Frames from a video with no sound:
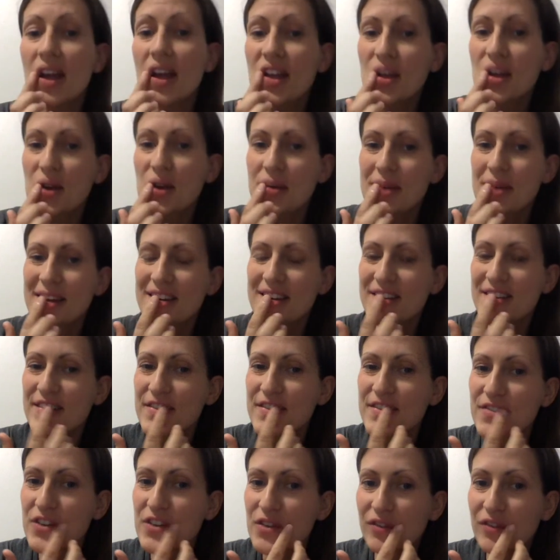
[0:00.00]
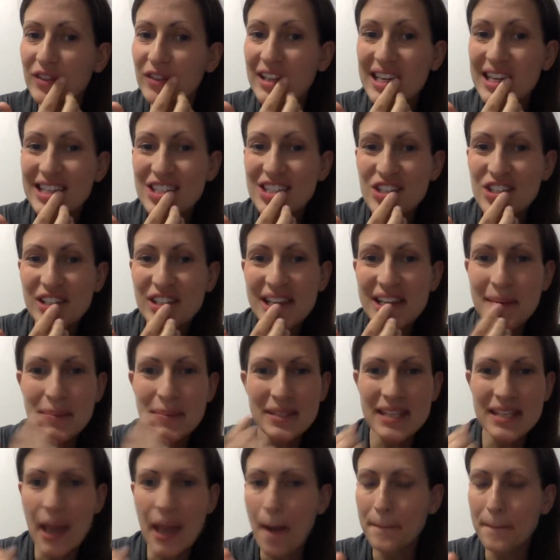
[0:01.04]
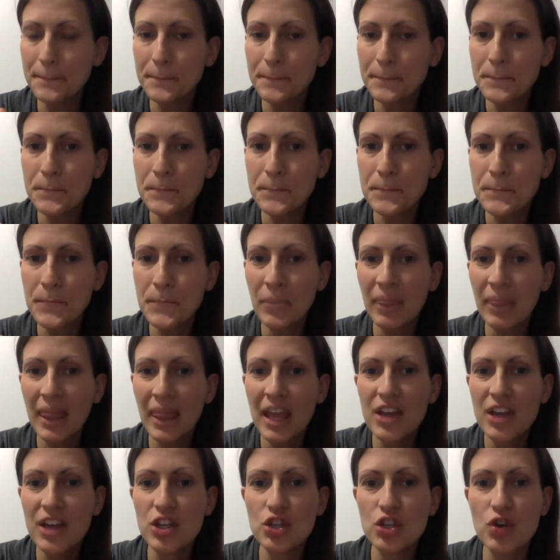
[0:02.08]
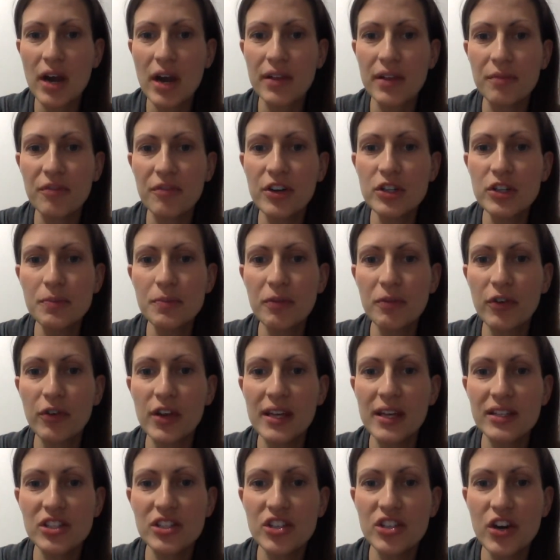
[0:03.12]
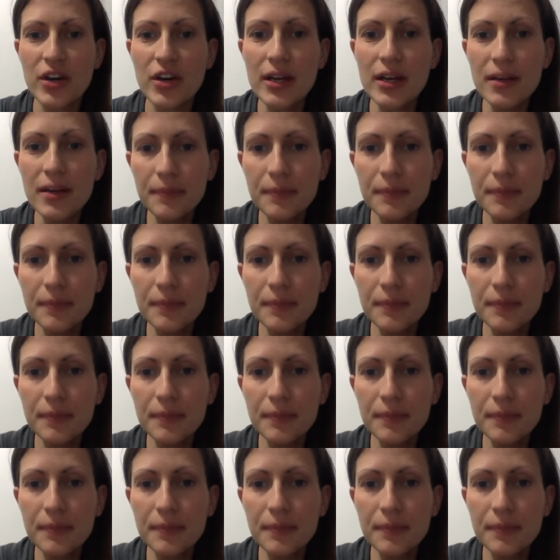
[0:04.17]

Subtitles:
want to make sure if you've licked your lips, dry them first before you get started.